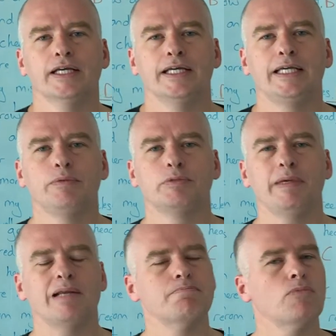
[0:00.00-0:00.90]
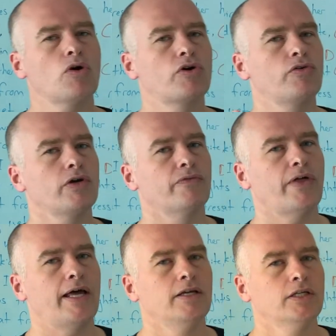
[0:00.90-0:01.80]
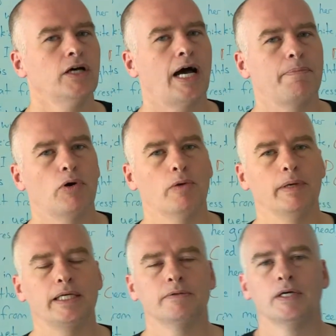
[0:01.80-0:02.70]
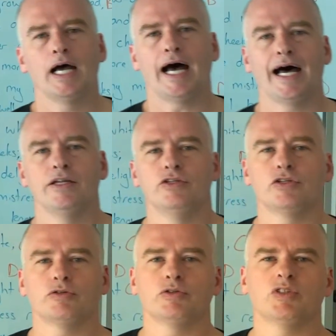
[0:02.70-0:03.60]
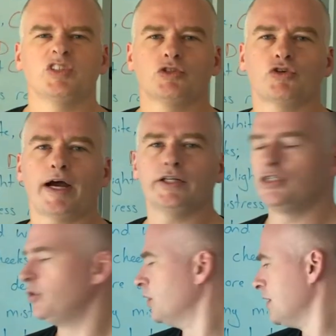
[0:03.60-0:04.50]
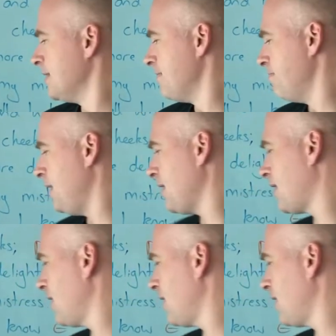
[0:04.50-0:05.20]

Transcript: He was made a mockery of that hyperbole and tried to make